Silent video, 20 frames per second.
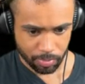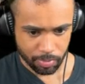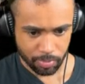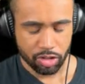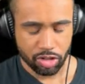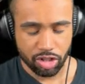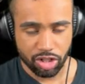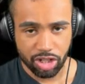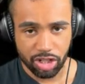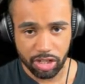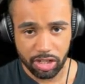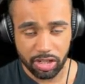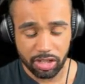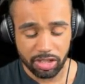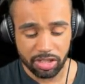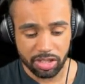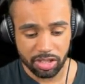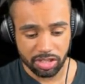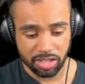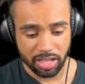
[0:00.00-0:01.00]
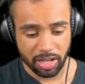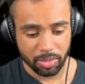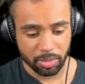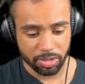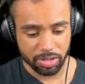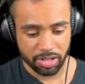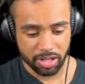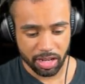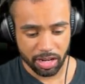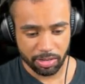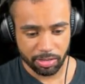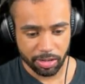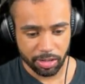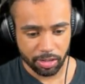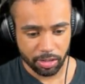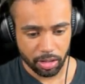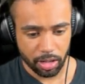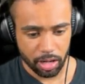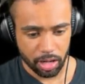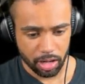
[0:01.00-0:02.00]
Jesus, that was scary.
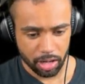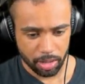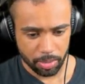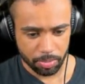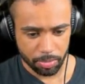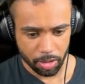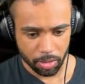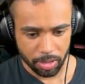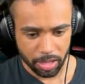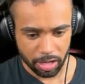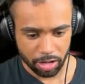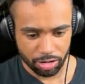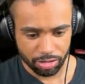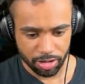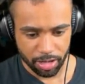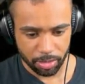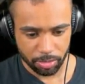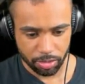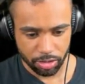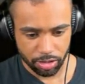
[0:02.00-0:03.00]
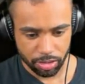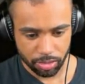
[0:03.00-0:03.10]
Um, okay, crouch.